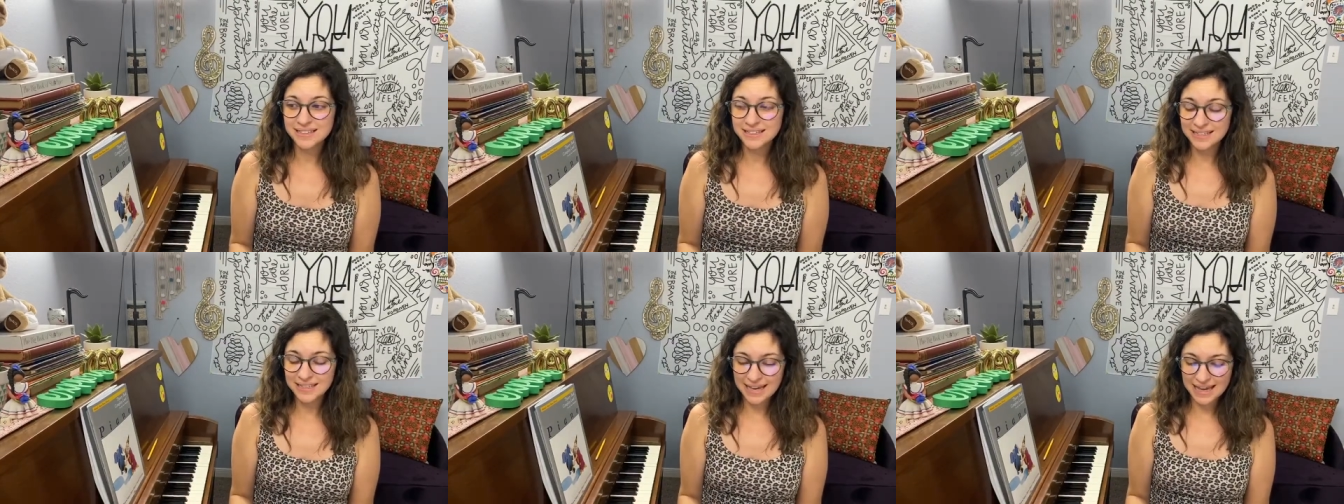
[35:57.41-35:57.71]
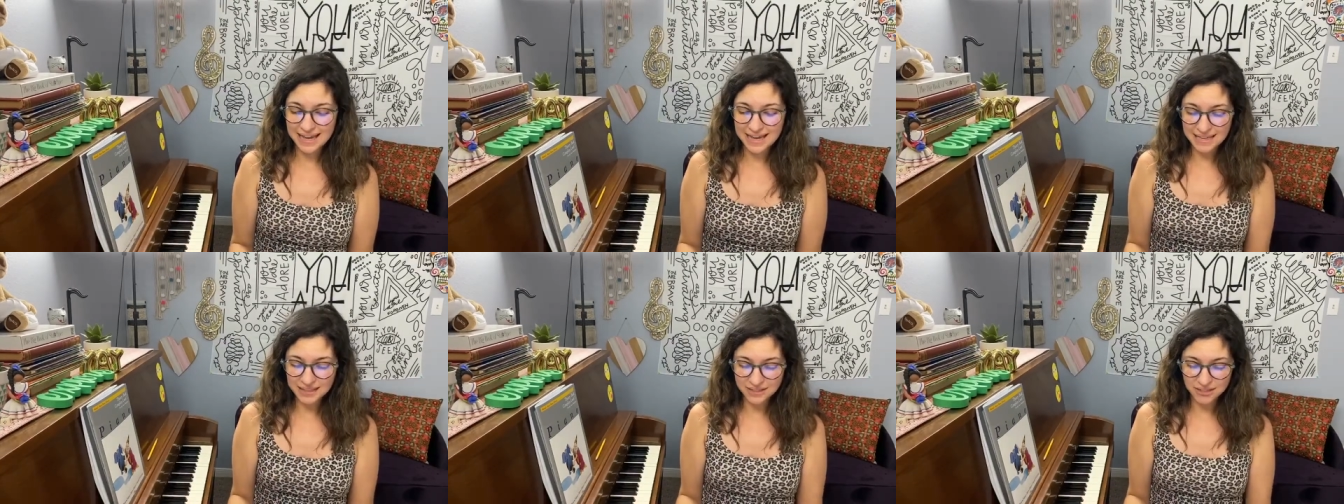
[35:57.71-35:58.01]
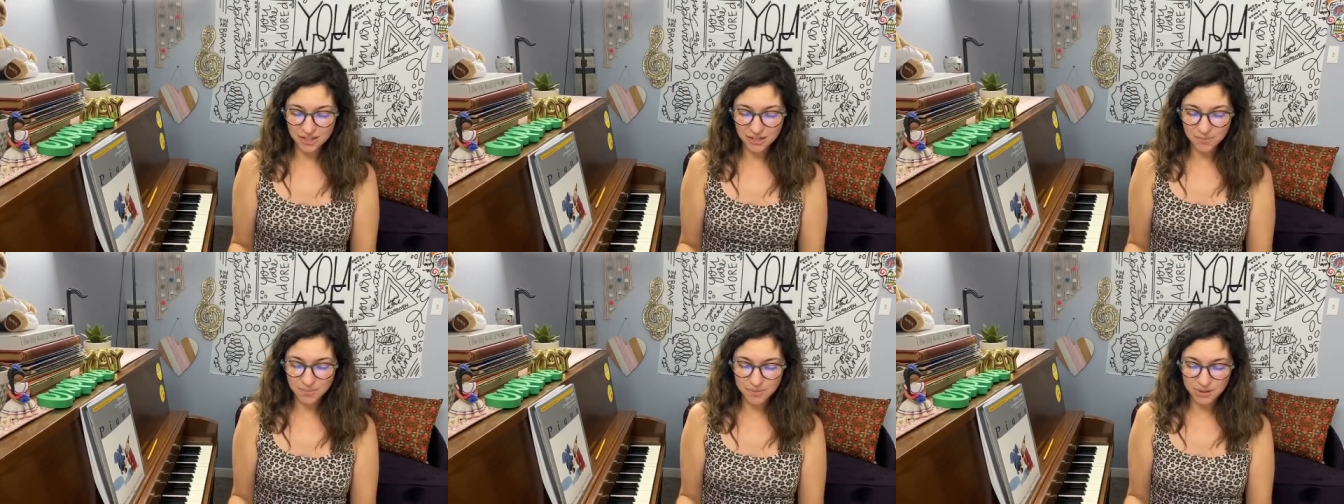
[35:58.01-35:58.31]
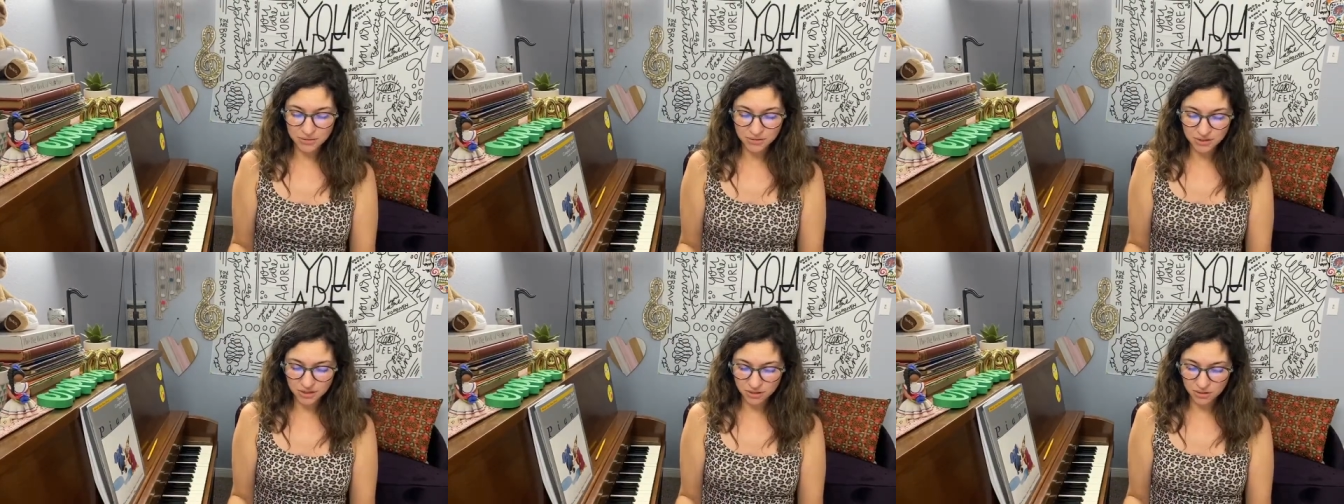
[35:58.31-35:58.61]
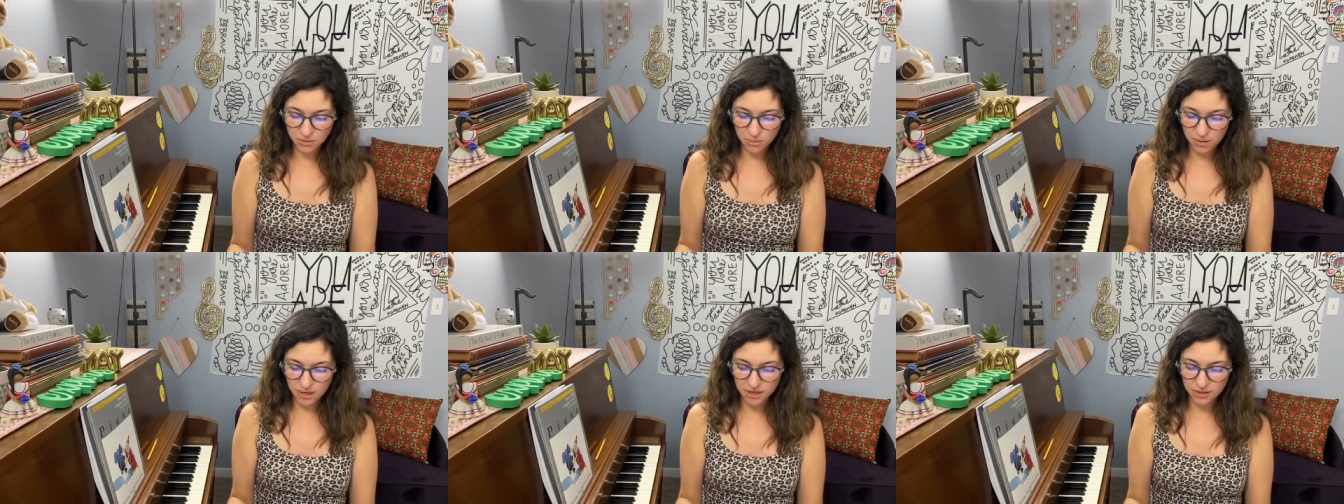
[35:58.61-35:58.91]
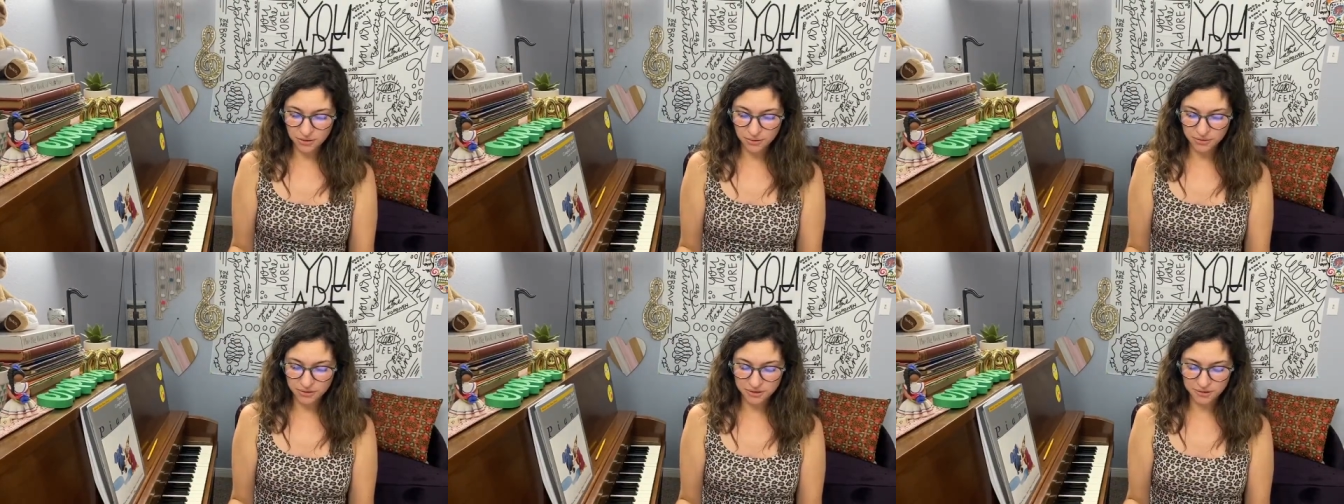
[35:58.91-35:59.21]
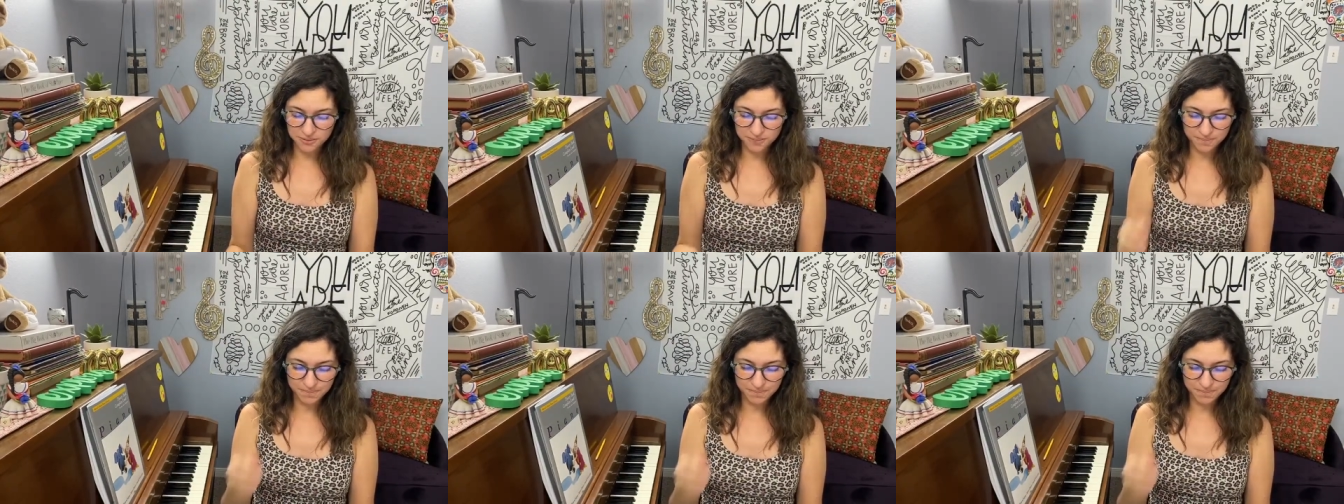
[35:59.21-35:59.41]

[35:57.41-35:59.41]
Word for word: Yes, our music quote.